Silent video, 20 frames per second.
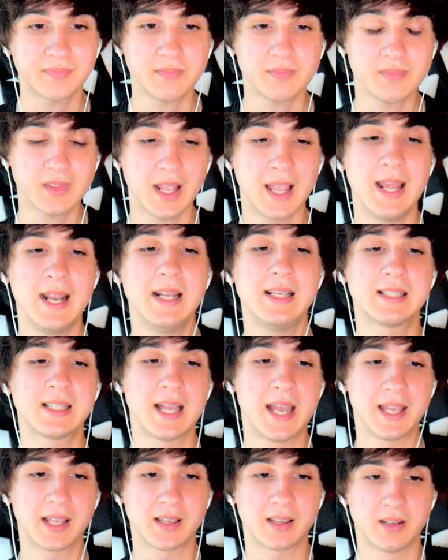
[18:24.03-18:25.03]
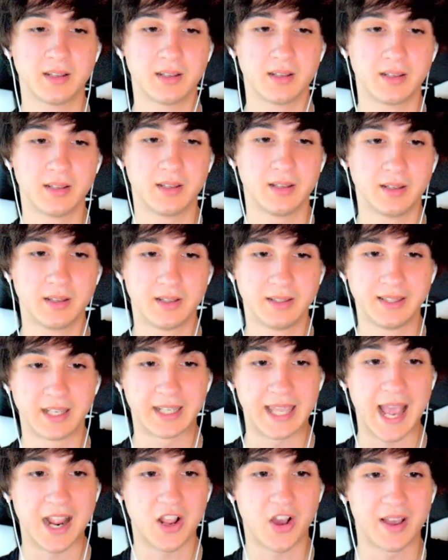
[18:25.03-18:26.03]
And it's like, the
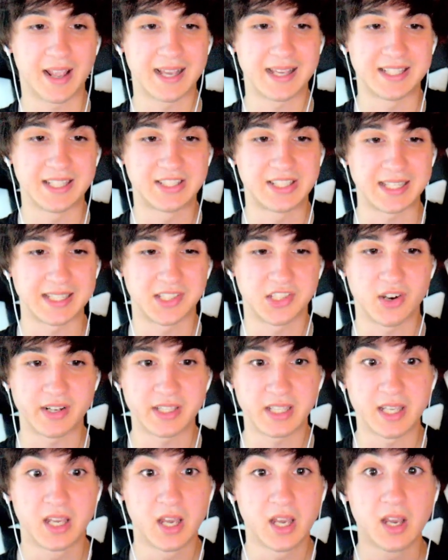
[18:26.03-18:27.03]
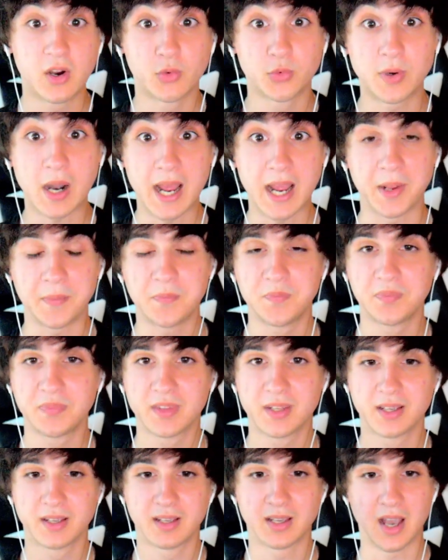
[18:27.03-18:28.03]
catcalling I see in chat is crazy. Right.
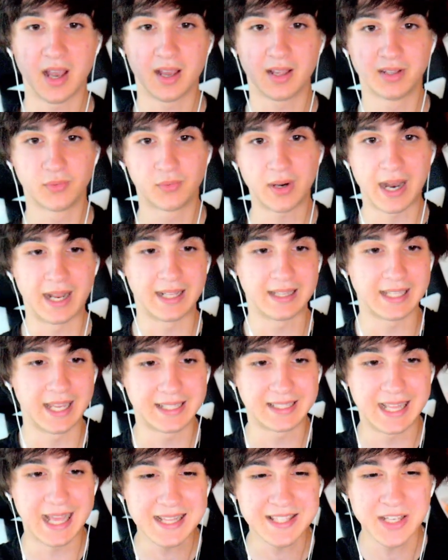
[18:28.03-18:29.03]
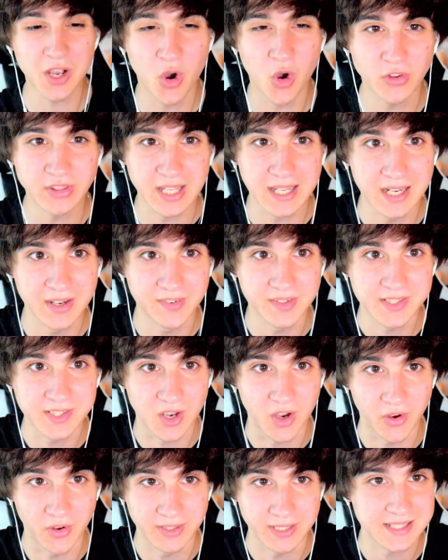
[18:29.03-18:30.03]
Like, that's a whole thing of its
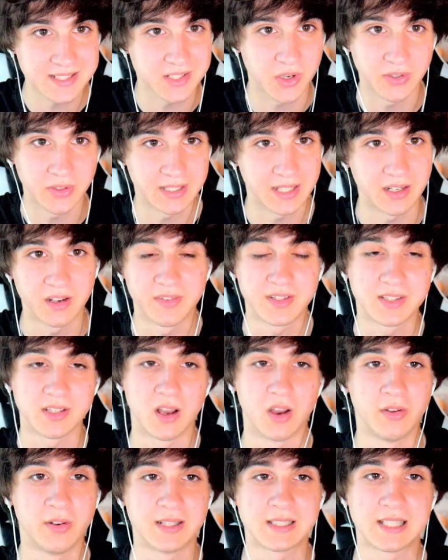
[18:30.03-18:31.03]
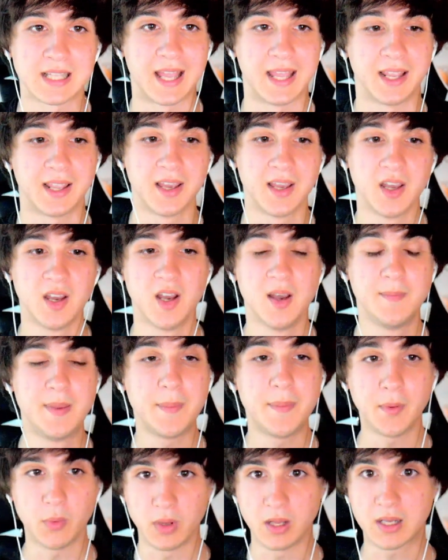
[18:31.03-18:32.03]
own. It's like,
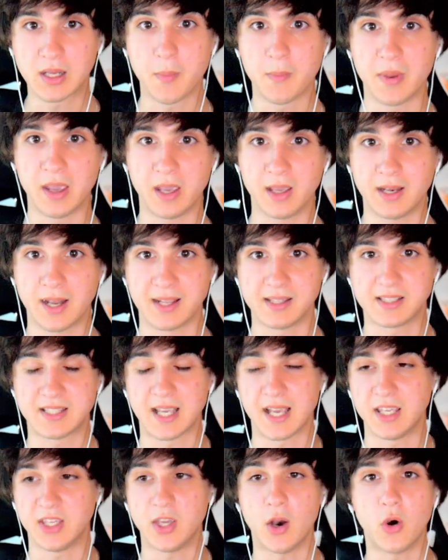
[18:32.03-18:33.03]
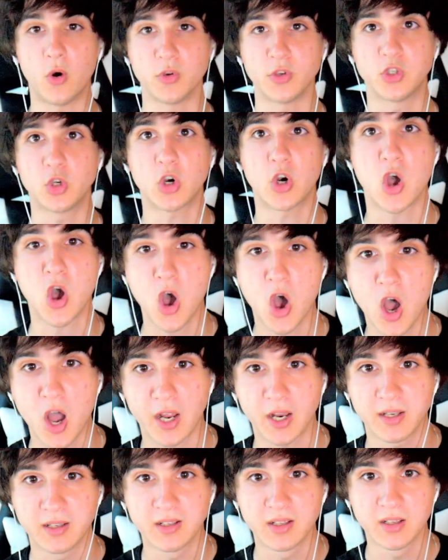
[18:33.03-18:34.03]
people will come in and say, yo, you're
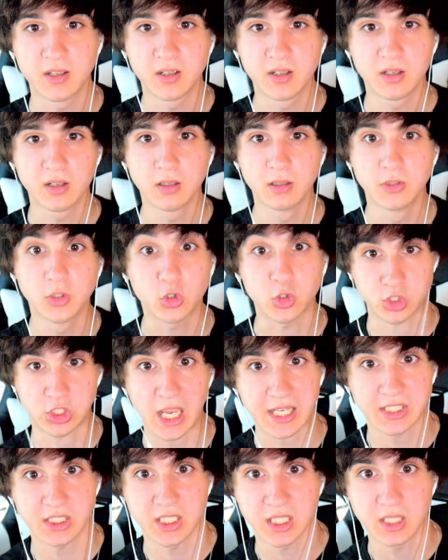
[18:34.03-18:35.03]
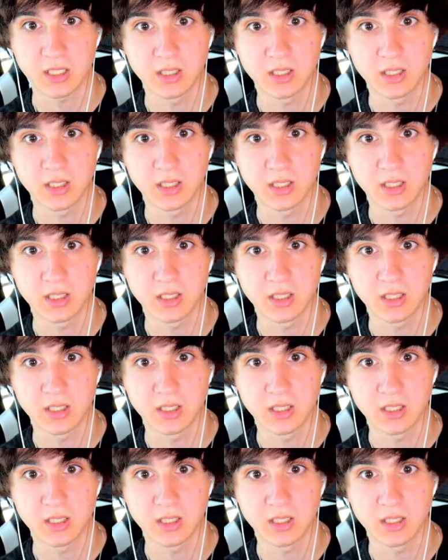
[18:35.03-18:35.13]
hot. You're sexy.